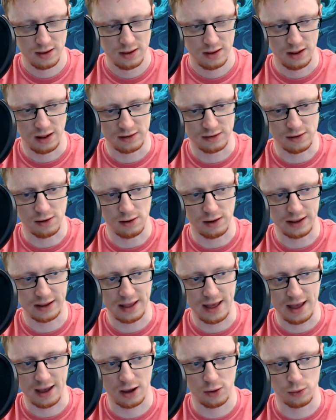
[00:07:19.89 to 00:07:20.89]
It's not like
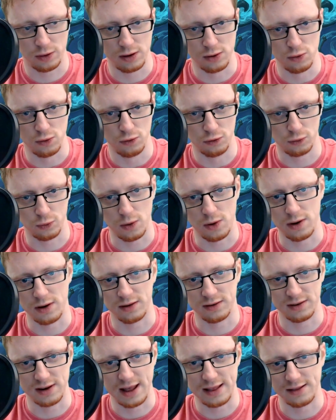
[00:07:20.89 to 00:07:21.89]
Echo and Ooze where
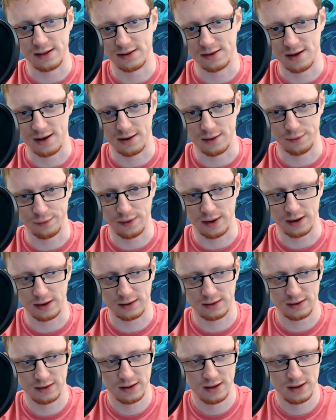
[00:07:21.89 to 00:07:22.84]
it's an end of turn effect.